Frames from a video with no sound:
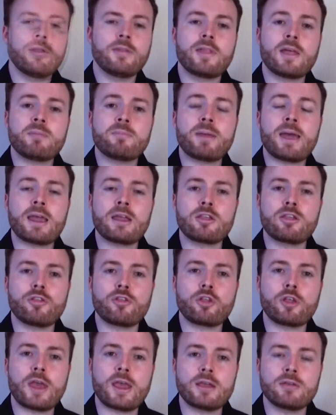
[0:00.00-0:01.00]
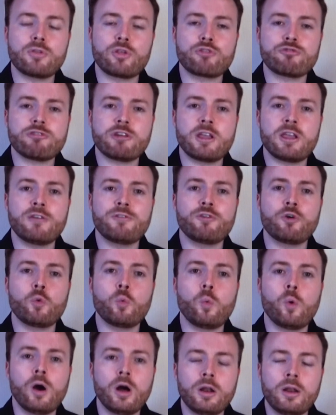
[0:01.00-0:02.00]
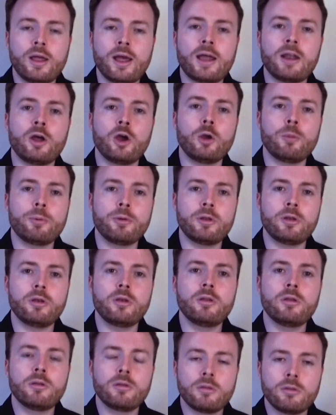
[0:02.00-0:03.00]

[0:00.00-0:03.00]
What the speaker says: Then back to the 2nd string for 1 and open.